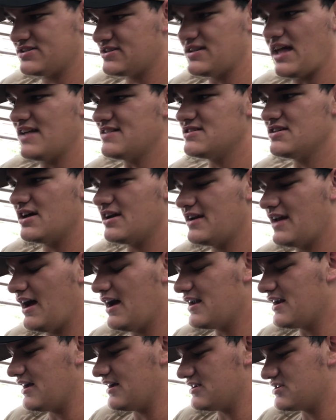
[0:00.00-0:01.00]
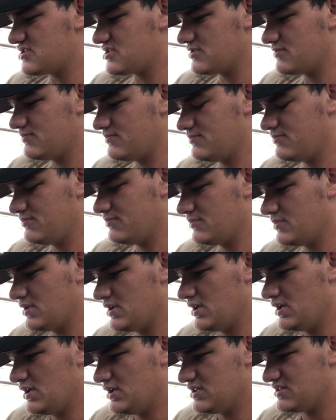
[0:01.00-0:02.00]
That's not a 9-inch.
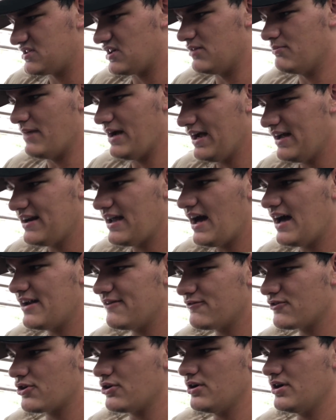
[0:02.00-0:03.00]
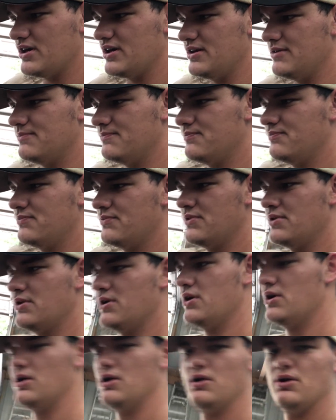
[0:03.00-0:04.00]
So me and Dad have agreed,
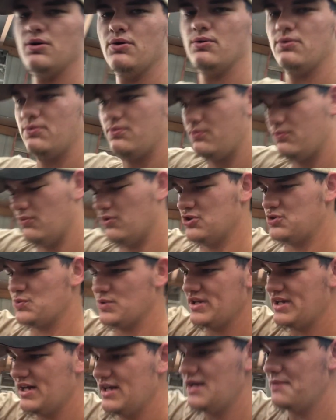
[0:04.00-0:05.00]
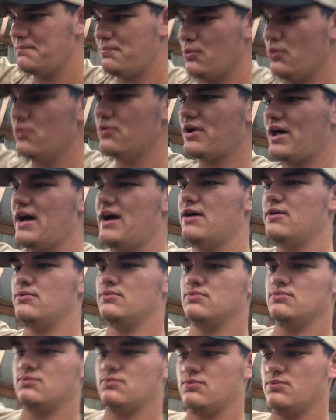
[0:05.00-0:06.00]
once we get it pulled out,
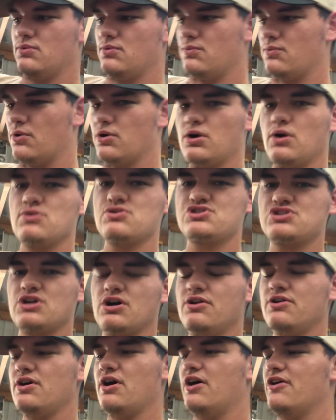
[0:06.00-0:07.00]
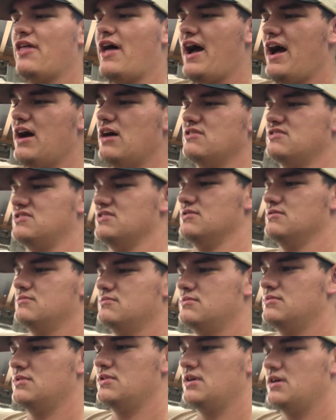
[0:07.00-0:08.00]
we're gonna show y'all the housing.
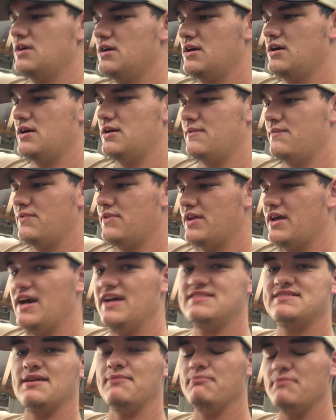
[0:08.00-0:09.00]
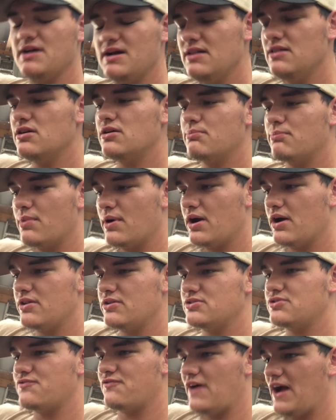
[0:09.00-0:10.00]
It's a Midler
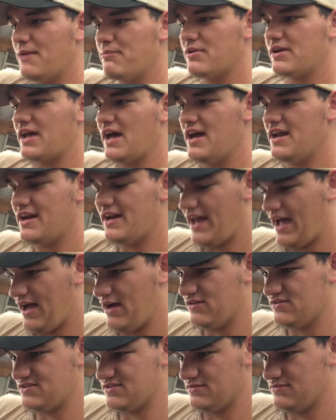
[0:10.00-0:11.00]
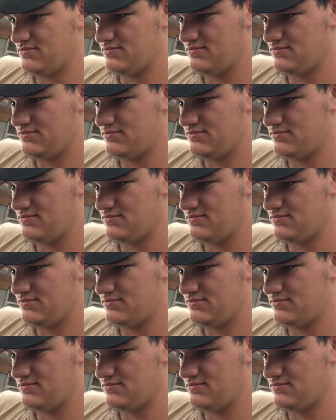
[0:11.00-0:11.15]
Brothers fabricated housing.